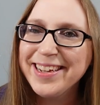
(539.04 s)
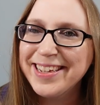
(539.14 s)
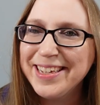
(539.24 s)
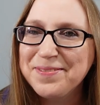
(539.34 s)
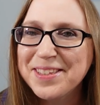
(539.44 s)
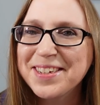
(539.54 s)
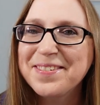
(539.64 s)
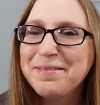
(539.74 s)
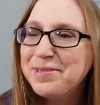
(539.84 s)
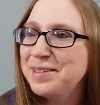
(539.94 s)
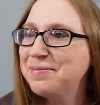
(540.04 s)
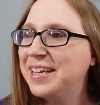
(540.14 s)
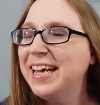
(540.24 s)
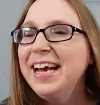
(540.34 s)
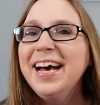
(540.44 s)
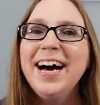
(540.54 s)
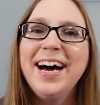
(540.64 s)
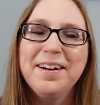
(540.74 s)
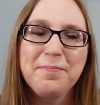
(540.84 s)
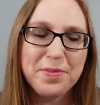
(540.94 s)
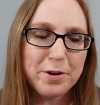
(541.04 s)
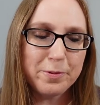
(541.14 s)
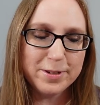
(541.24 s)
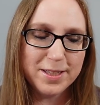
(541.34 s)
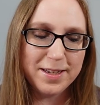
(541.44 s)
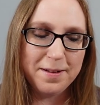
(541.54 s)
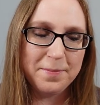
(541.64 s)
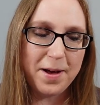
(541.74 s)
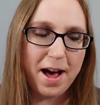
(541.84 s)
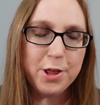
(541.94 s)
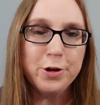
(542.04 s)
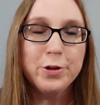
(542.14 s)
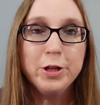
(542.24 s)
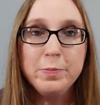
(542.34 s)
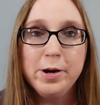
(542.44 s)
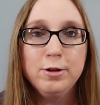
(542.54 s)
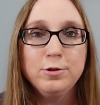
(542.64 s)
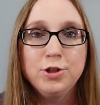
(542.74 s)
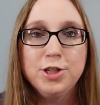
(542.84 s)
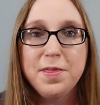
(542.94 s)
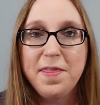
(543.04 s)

he keeps interrupting me. Um, there were some other Limoges